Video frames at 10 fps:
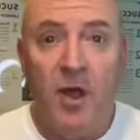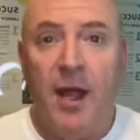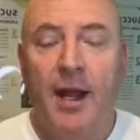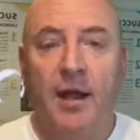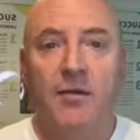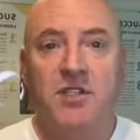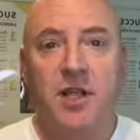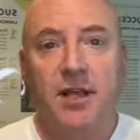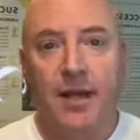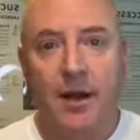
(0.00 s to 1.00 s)
any of us
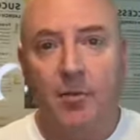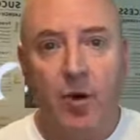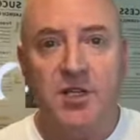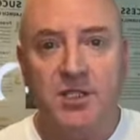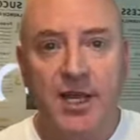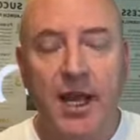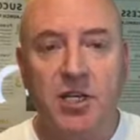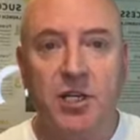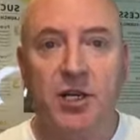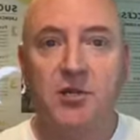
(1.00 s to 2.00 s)
that did a
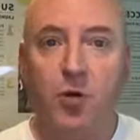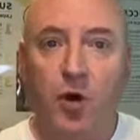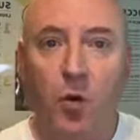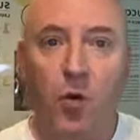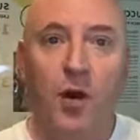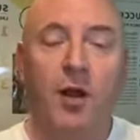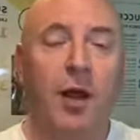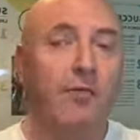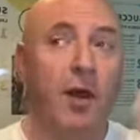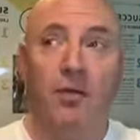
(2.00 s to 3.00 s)
presentation. It's recorded.
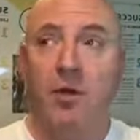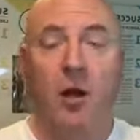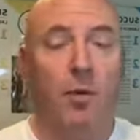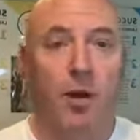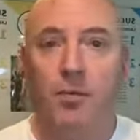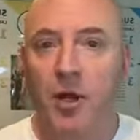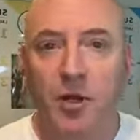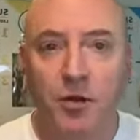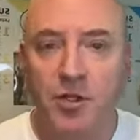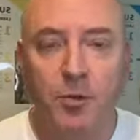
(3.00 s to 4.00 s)
I've got one up on
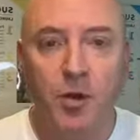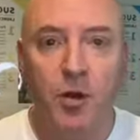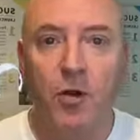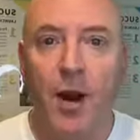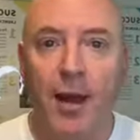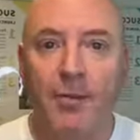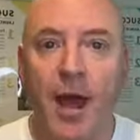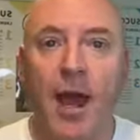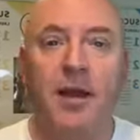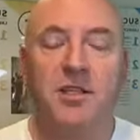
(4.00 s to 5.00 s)
YouTube. You can grab
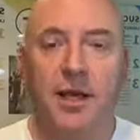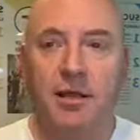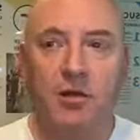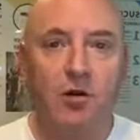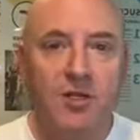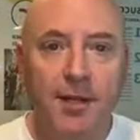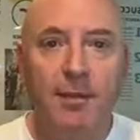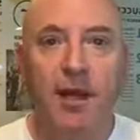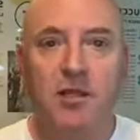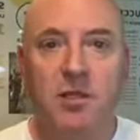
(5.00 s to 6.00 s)
that. It's like 13
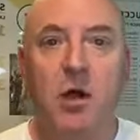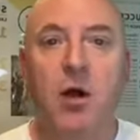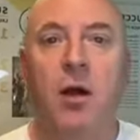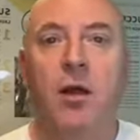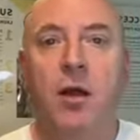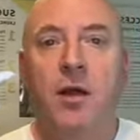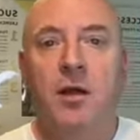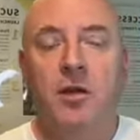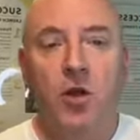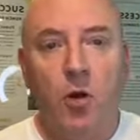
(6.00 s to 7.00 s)
minutes long.
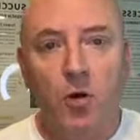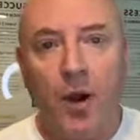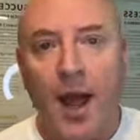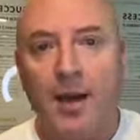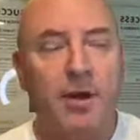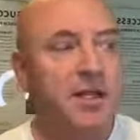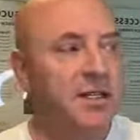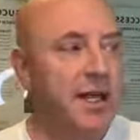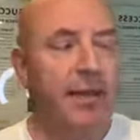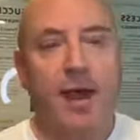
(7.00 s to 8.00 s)
Go grab it,
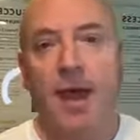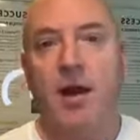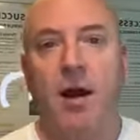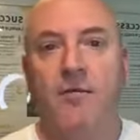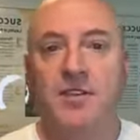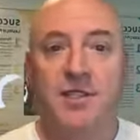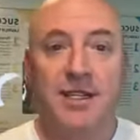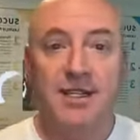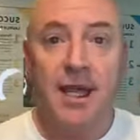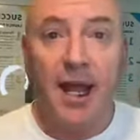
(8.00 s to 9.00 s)
send that off as the
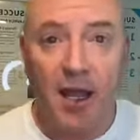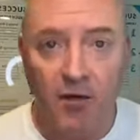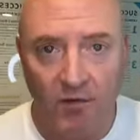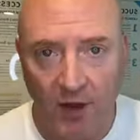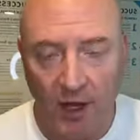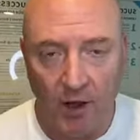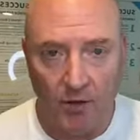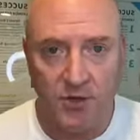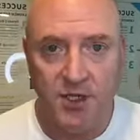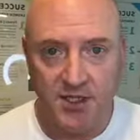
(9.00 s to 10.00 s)
second
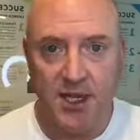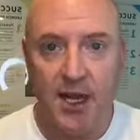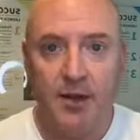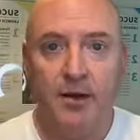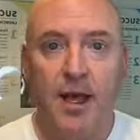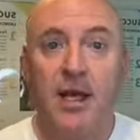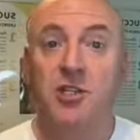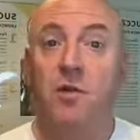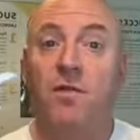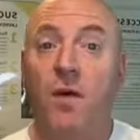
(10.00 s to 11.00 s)
video to send
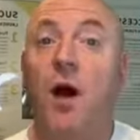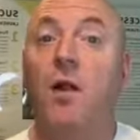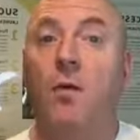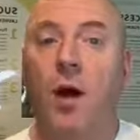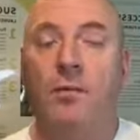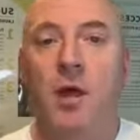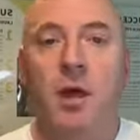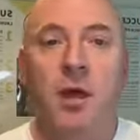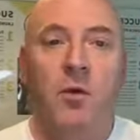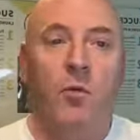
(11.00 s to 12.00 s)
as your follow-up.
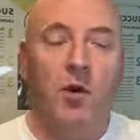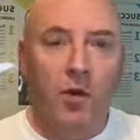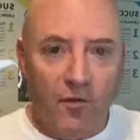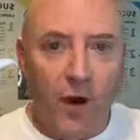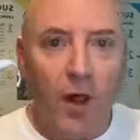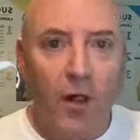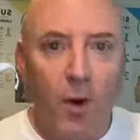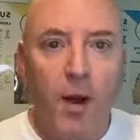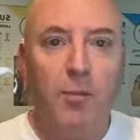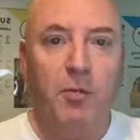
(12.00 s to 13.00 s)
When you
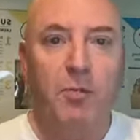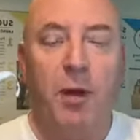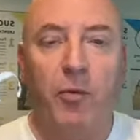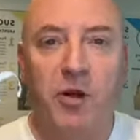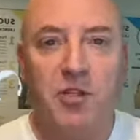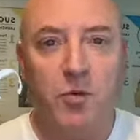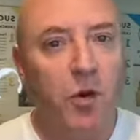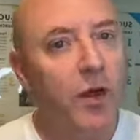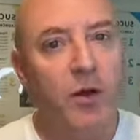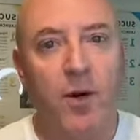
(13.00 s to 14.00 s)
follow up with people, it's
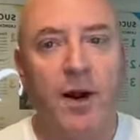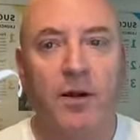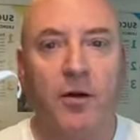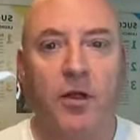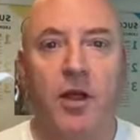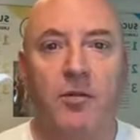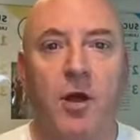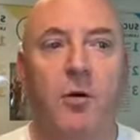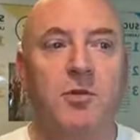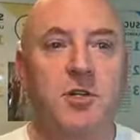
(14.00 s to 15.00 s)
really critical that you
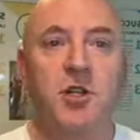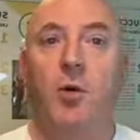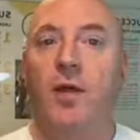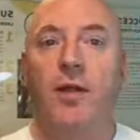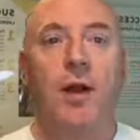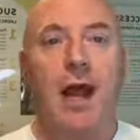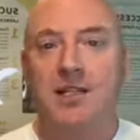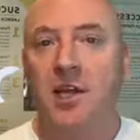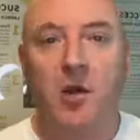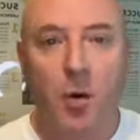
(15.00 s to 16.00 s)
don't just go in there
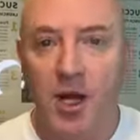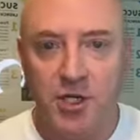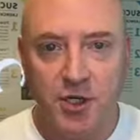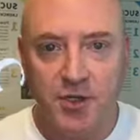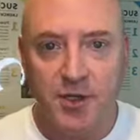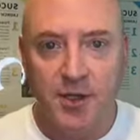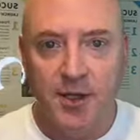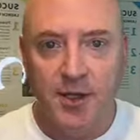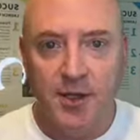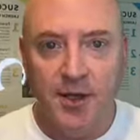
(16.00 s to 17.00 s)
asking questions.
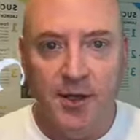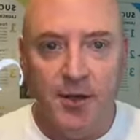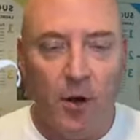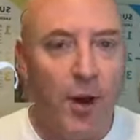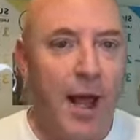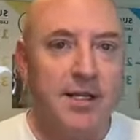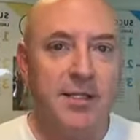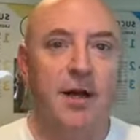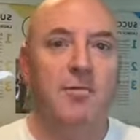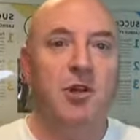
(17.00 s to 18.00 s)
Don't ask
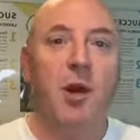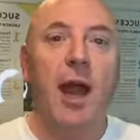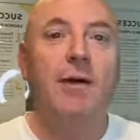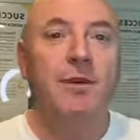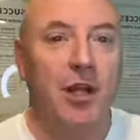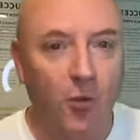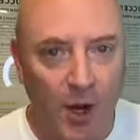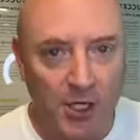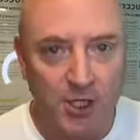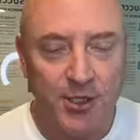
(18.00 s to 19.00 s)
them, do you have any
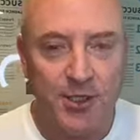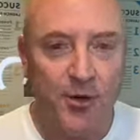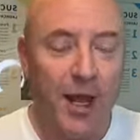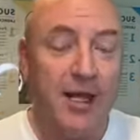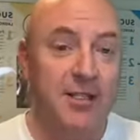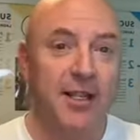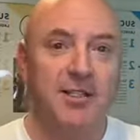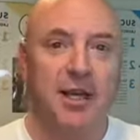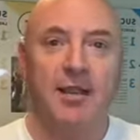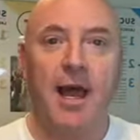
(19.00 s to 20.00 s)
questions? Don't ask things
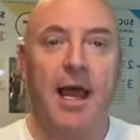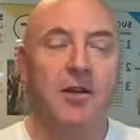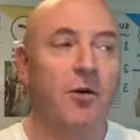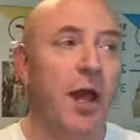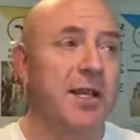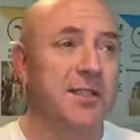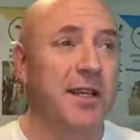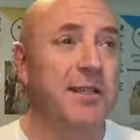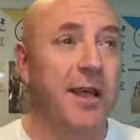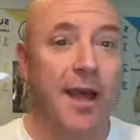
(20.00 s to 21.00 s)
like that. Don't ask
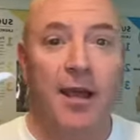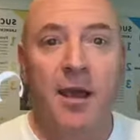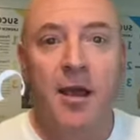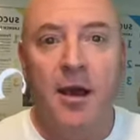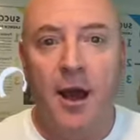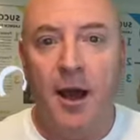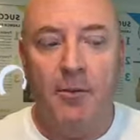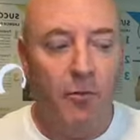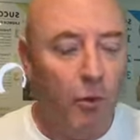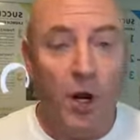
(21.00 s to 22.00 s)
things like,
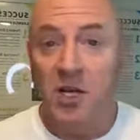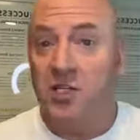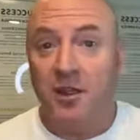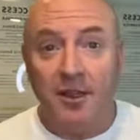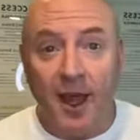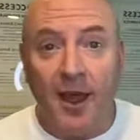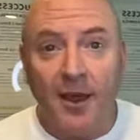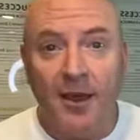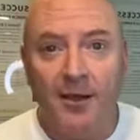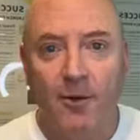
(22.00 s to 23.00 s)
what did you
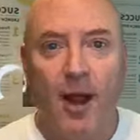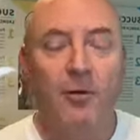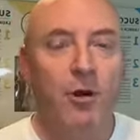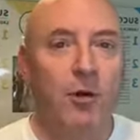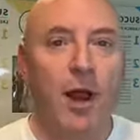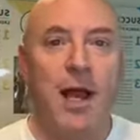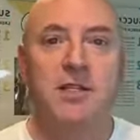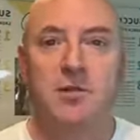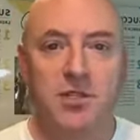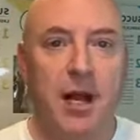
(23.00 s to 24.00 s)
think, right? We don't
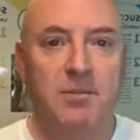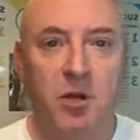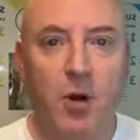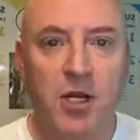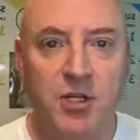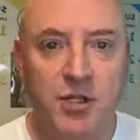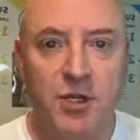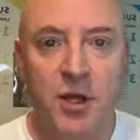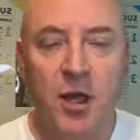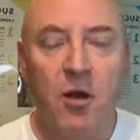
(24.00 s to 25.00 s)
ask those types of questions.
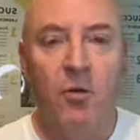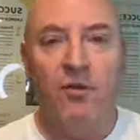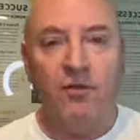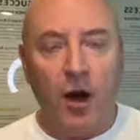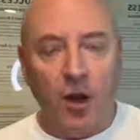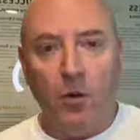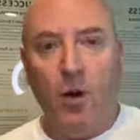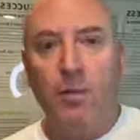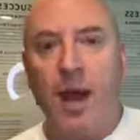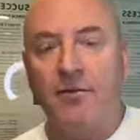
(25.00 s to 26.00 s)
We follow
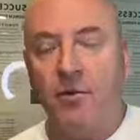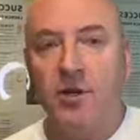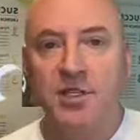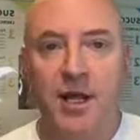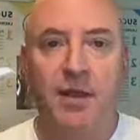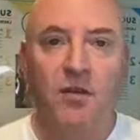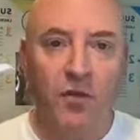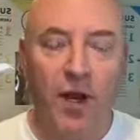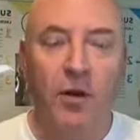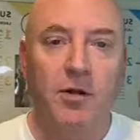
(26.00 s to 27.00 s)
up after we send this
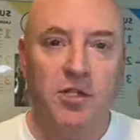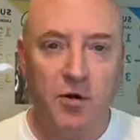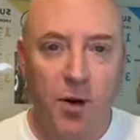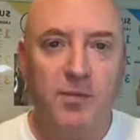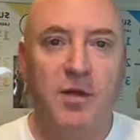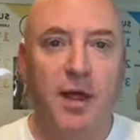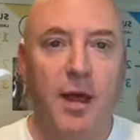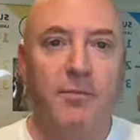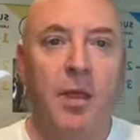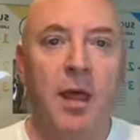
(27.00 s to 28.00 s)
video and script to
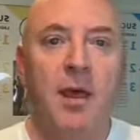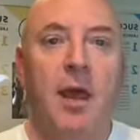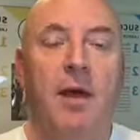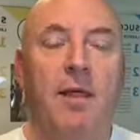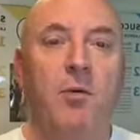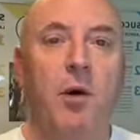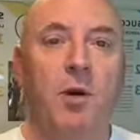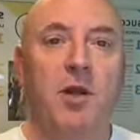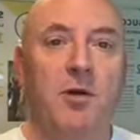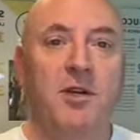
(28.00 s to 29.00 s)
them, and then what
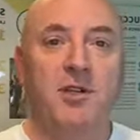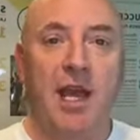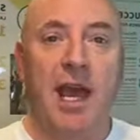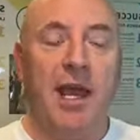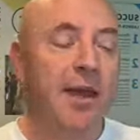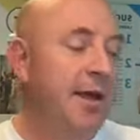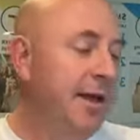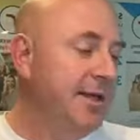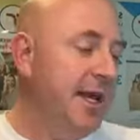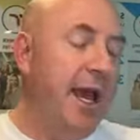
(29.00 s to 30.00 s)
we do is say,
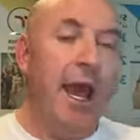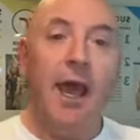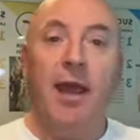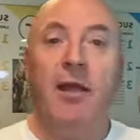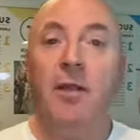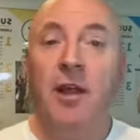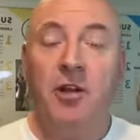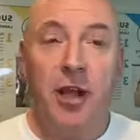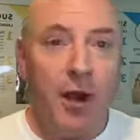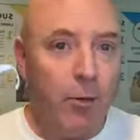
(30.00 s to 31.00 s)
hey, and
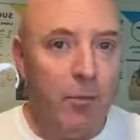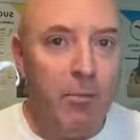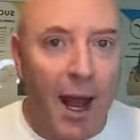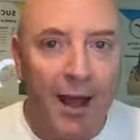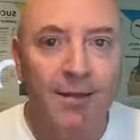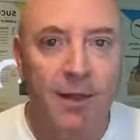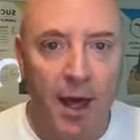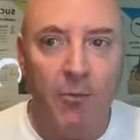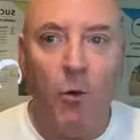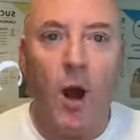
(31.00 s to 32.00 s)
you got to remind
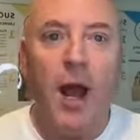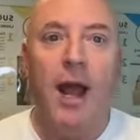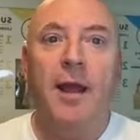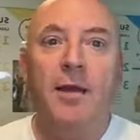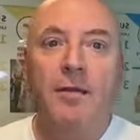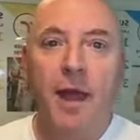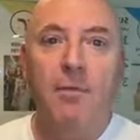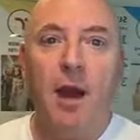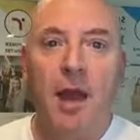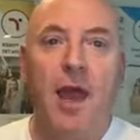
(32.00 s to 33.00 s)
them why they
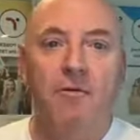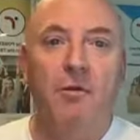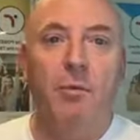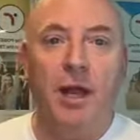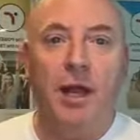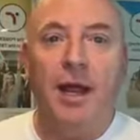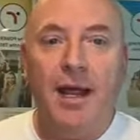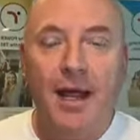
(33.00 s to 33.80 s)
might have been